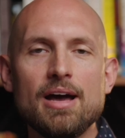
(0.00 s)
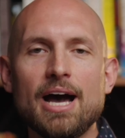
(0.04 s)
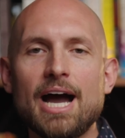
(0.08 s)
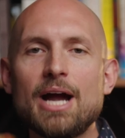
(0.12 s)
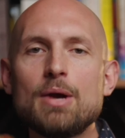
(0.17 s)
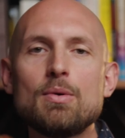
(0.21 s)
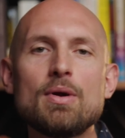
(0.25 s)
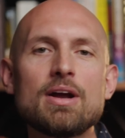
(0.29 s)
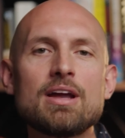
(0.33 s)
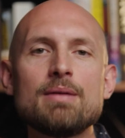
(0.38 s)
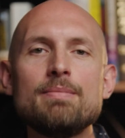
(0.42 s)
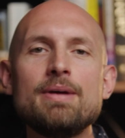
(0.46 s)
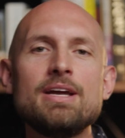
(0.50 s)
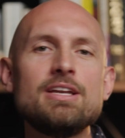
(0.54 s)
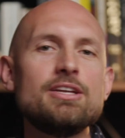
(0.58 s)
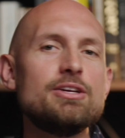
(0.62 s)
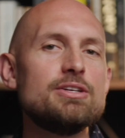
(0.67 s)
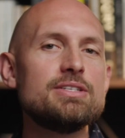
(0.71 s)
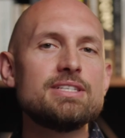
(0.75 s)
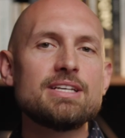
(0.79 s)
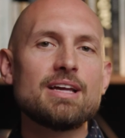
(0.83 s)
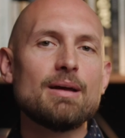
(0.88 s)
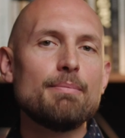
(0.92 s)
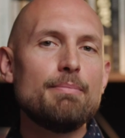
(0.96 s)
I recommend
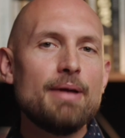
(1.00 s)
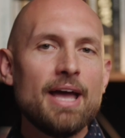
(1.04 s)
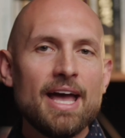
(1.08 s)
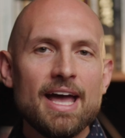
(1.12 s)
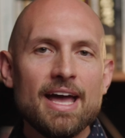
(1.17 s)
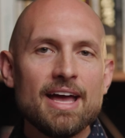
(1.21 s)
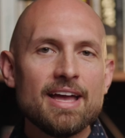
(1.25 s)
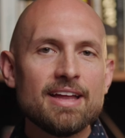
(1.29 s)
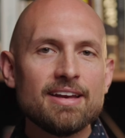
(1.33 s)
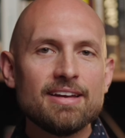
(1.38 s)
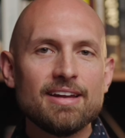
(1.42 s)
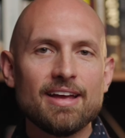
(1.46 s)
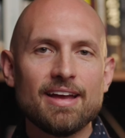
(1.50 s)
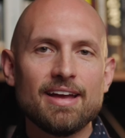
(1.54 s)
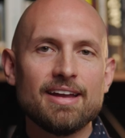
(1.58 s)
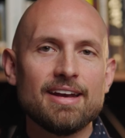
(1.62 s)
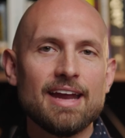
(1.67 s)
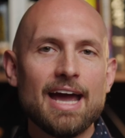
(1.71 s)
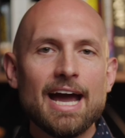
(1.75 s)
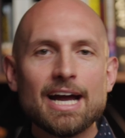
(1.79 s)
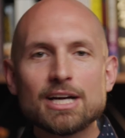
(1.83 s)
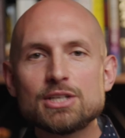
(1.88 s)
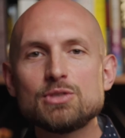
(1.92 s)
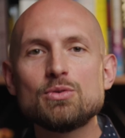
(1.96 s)
using a pen and
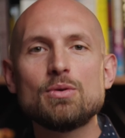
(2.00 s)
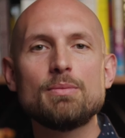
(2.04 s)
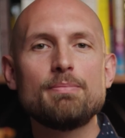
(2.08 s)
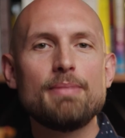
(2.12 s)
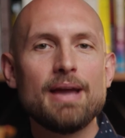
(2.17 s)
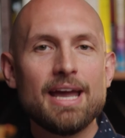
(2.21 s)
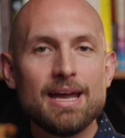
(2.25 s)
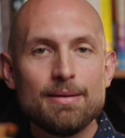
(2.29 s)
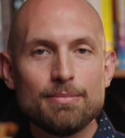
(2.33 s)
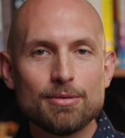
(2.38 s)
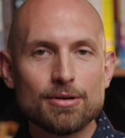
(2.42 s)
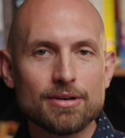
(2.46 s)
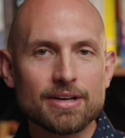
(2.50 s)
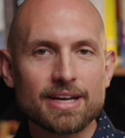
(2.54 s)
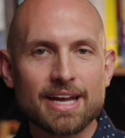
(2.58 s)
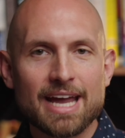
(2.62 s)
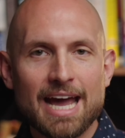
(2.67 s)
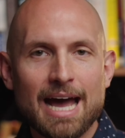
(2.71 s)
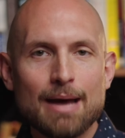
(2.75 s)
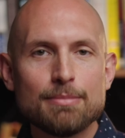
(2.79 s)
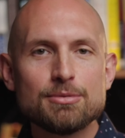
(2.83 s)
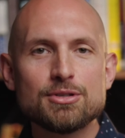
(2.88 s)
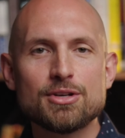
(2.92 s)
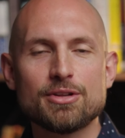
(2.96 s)
actual paper to
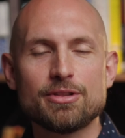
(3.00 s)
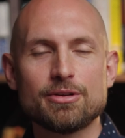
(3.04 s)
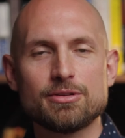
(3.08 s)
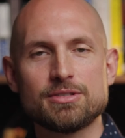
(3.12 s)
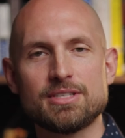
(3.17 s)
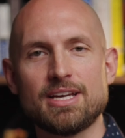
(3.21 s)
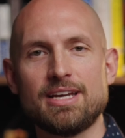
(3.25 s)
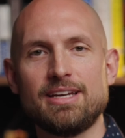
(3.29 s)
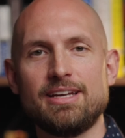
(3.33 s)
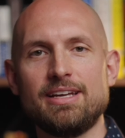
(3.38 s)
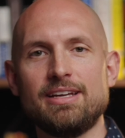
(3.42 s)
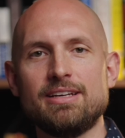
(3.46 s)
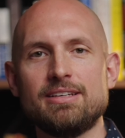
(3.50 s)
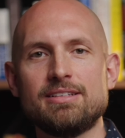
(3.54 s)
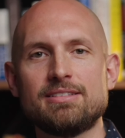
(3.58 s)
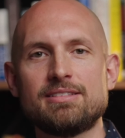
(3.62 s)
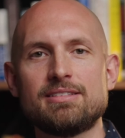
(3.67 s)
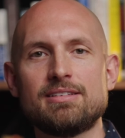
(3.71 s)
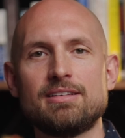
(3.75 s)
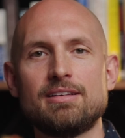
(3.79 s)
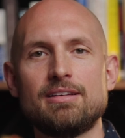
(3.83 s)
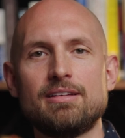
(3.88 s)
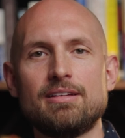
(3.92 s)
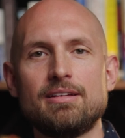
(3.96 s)
capture those ideas.